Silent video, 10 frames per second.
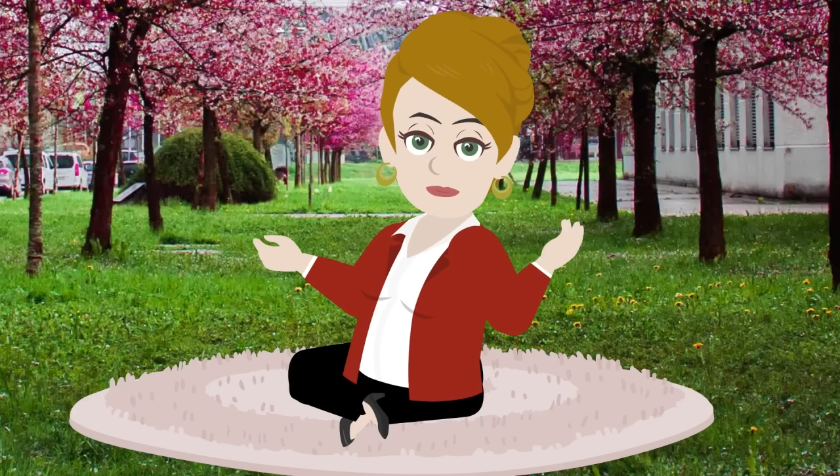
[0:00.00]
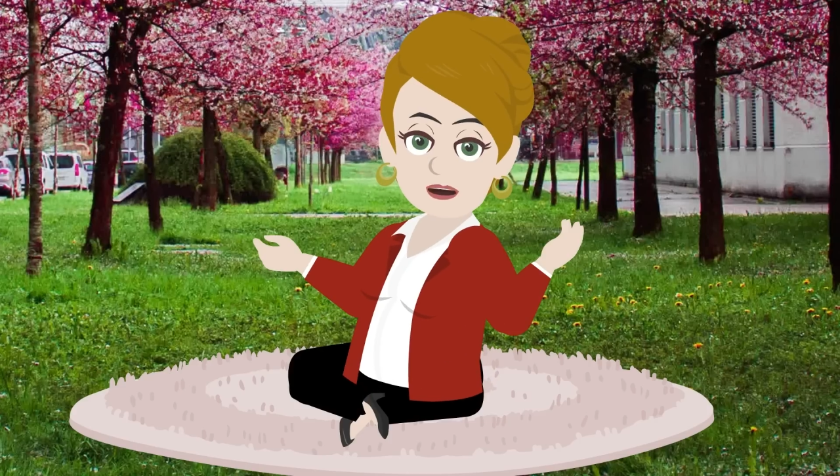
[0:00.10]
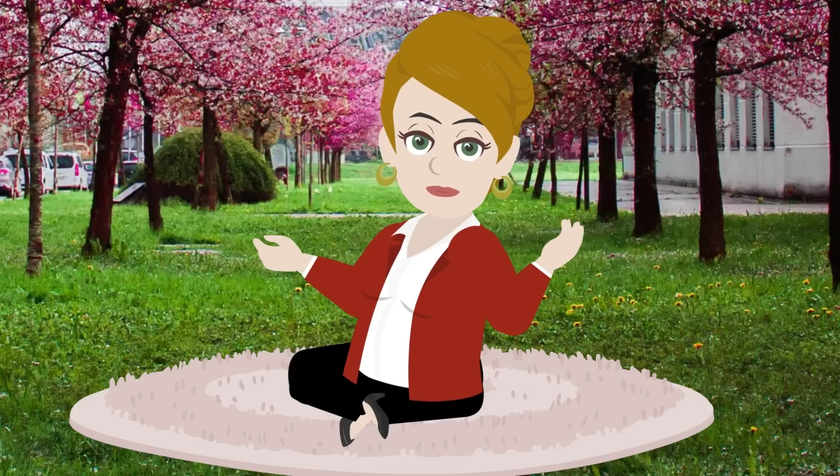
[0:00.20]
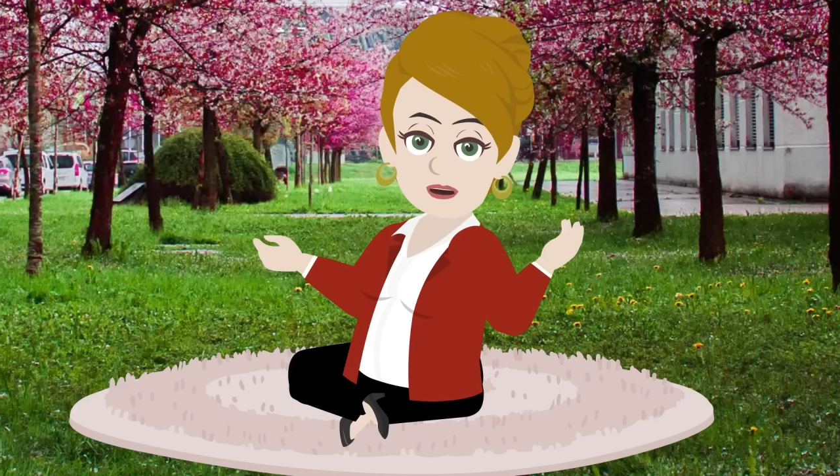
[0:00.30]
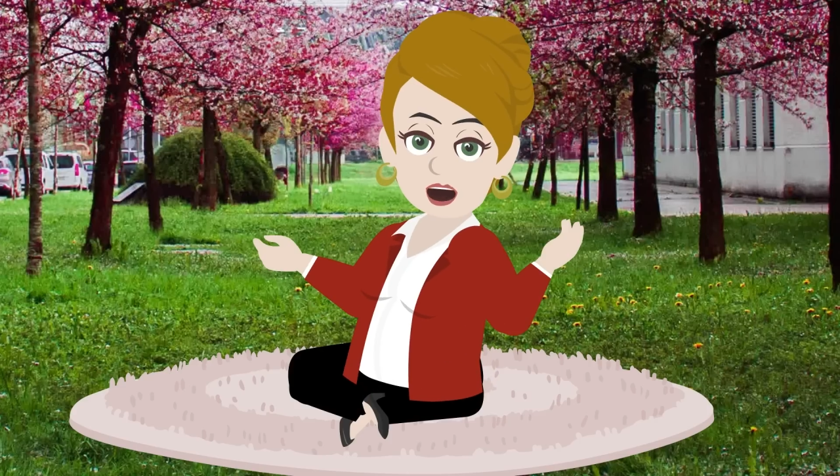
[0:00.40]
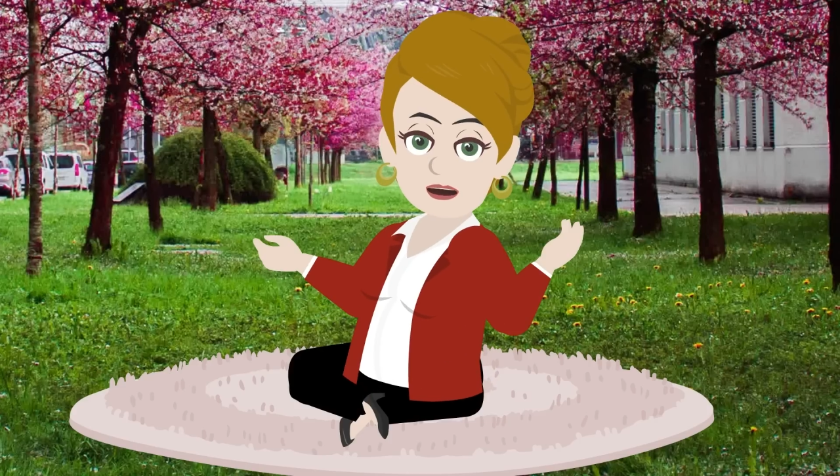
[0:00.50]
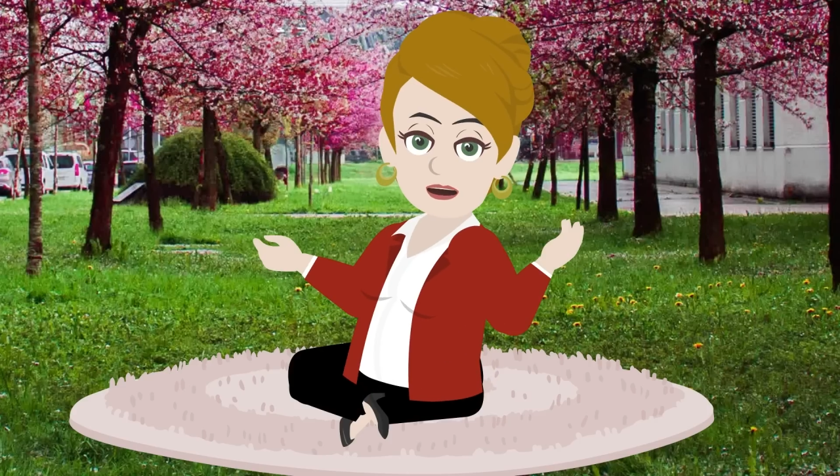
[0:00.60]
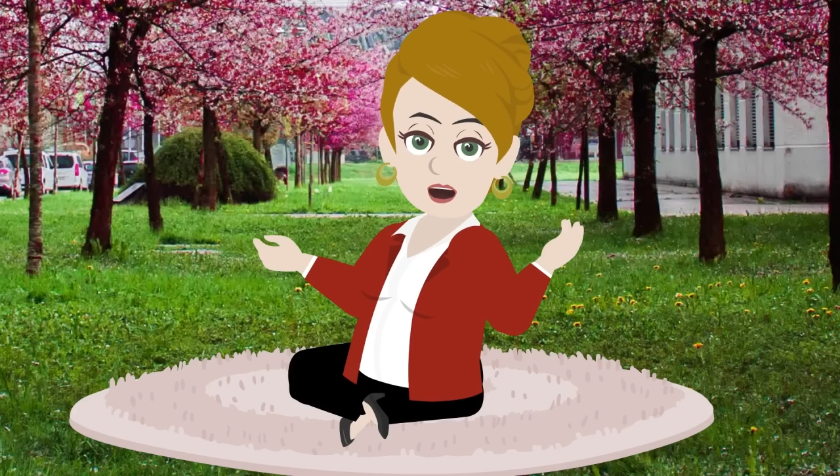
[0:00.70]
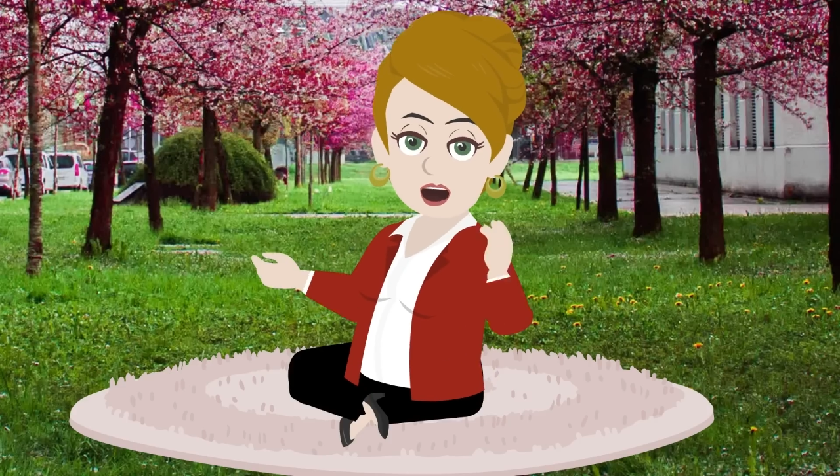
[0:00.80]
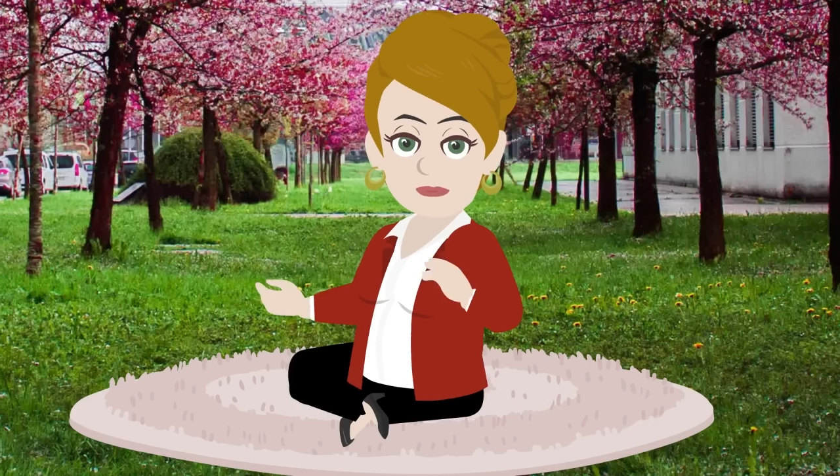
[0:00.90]
Because whether
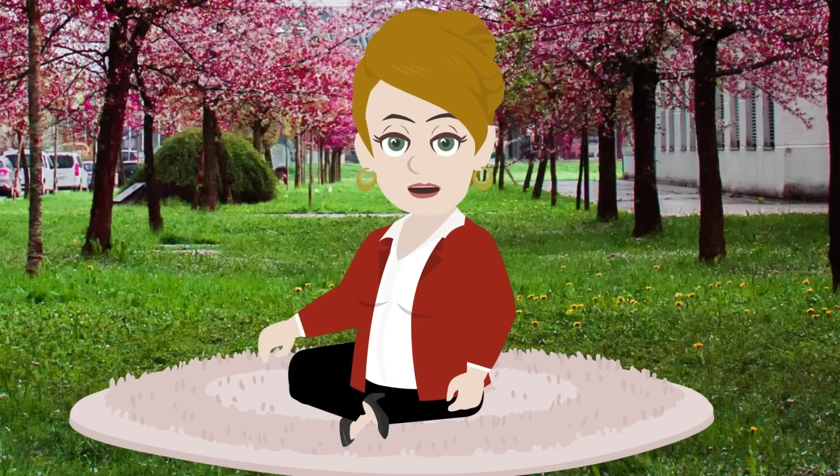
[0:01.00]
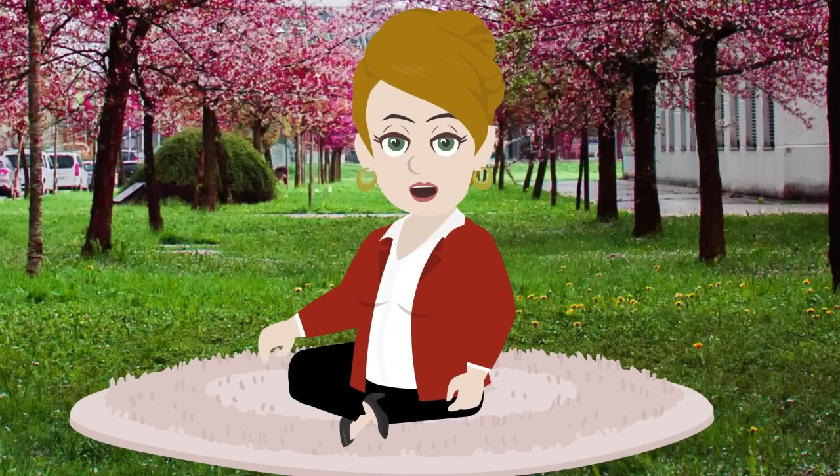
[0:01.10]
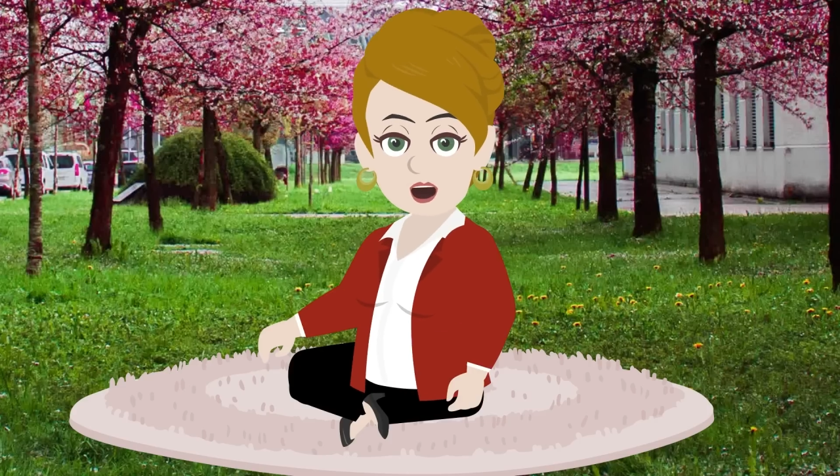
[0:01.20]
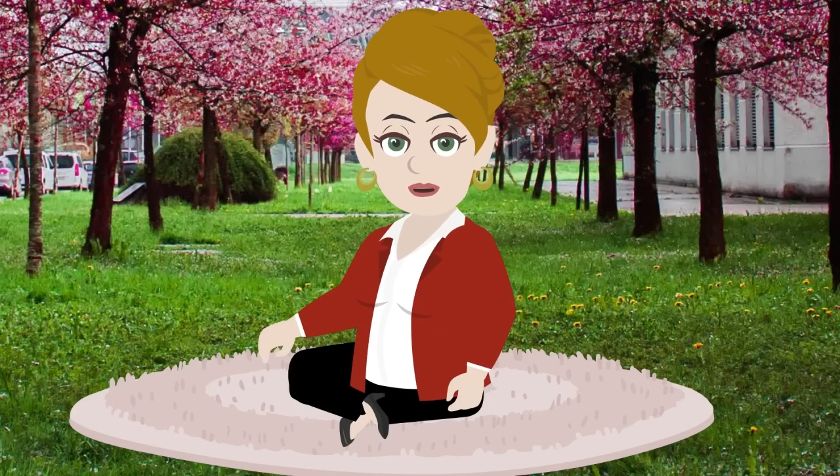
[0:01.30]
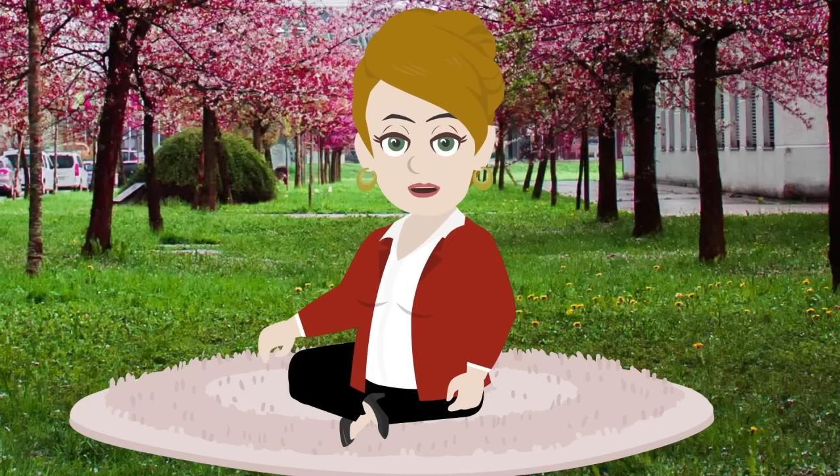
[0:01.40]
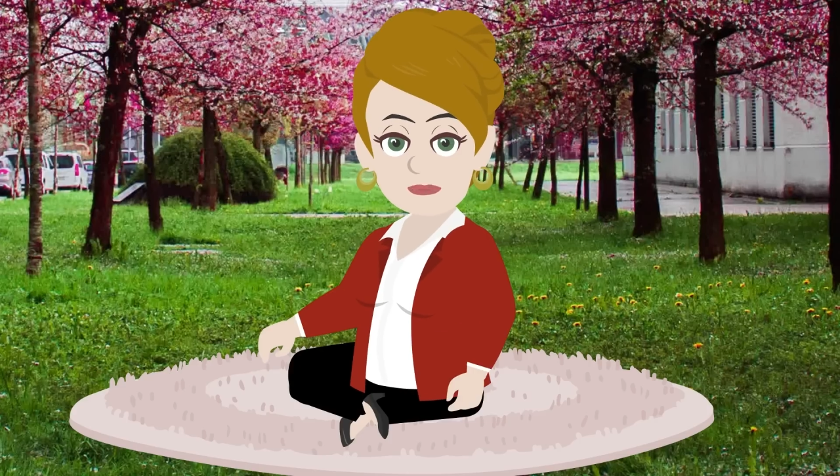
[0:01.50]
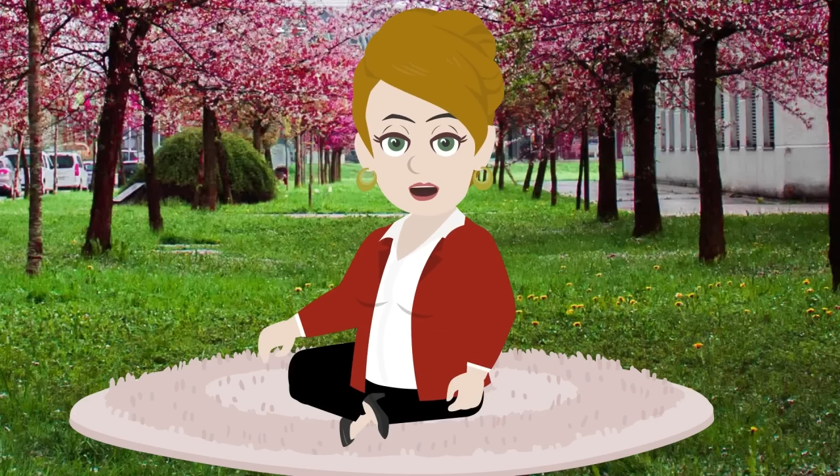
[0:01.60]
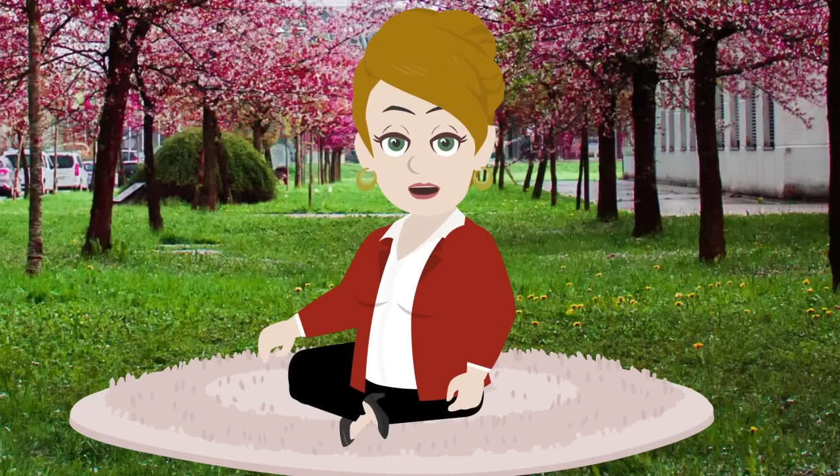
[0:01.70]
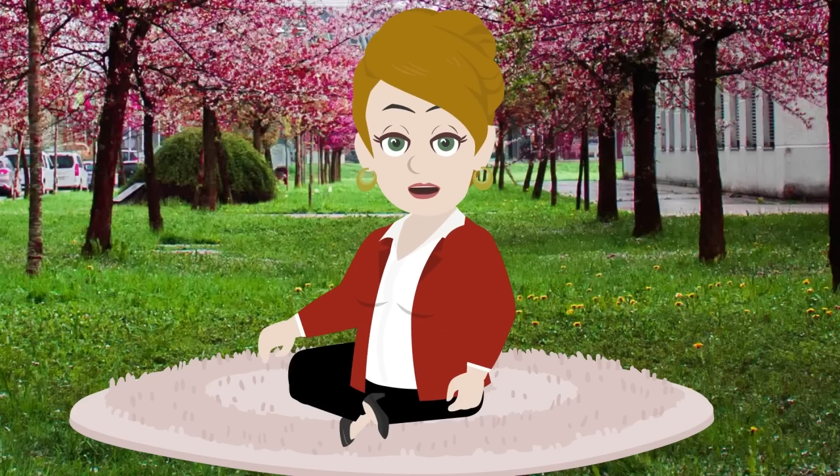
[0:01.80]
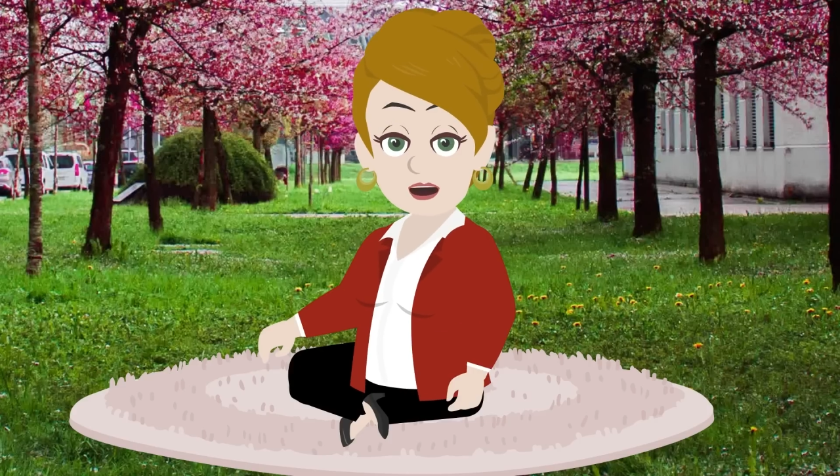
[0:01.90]
you're looking at it and
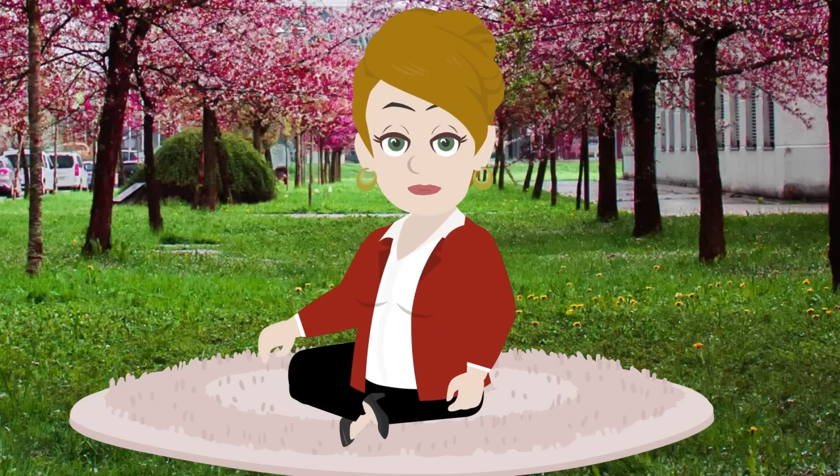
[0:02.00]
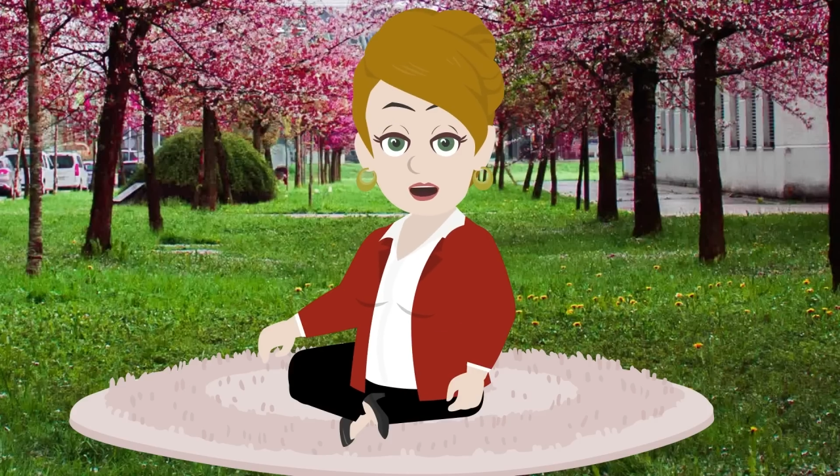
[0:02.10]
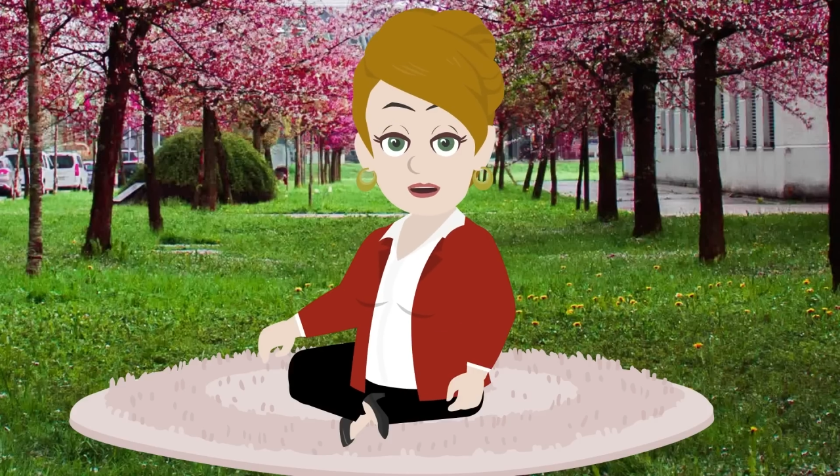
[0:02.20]
saying yes or